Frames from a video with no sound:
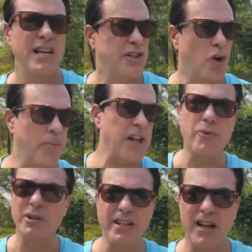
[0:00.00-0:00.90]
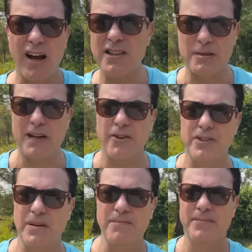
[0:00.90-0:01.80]
Nobody really talks about
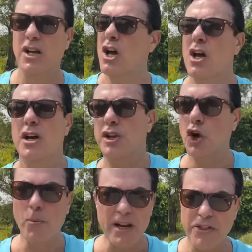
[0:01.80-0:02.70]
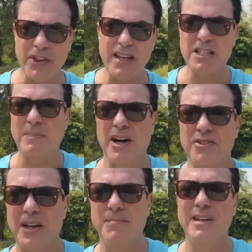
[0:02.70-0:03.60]
them. Nobody thinks about
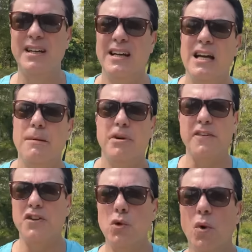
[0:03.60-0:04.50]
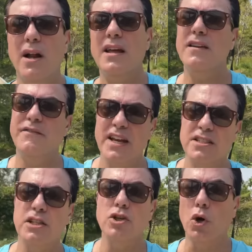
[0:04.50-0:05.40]
them. But if you want to
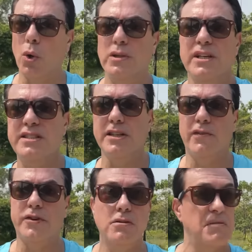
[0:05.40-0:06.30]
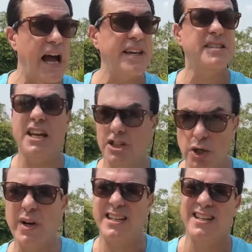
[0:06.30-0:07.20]
invest in gold and silver, I say
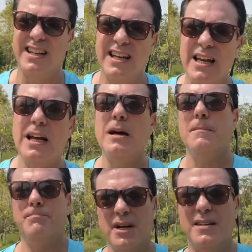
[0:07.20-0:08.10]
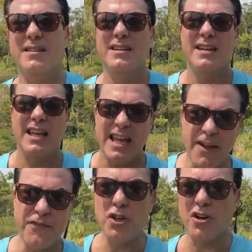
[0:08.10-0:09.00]
do it. But
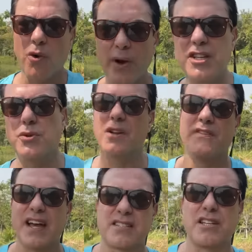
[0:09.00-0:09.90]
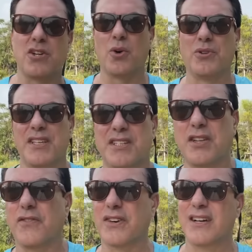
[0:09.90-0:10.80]
if you're going to invest in gold and
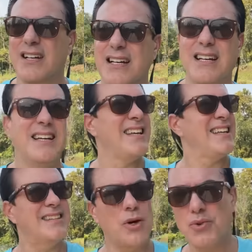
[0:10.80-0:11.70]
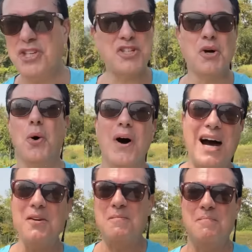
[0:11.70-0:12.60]
silver, don't just go
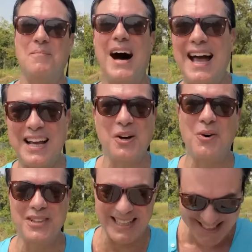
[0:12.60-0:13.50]
out and buy gold and